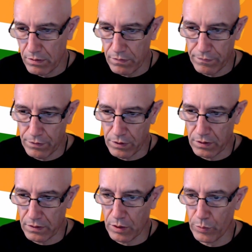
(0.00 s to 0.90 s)
for
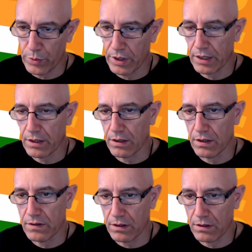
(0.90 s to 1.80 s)
example, like this,
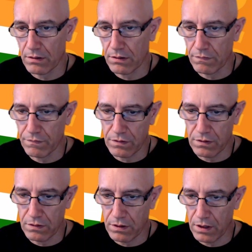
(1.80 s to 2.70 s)
and if it
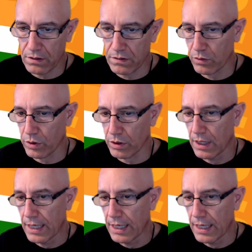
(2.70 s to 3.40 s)
attacks, I will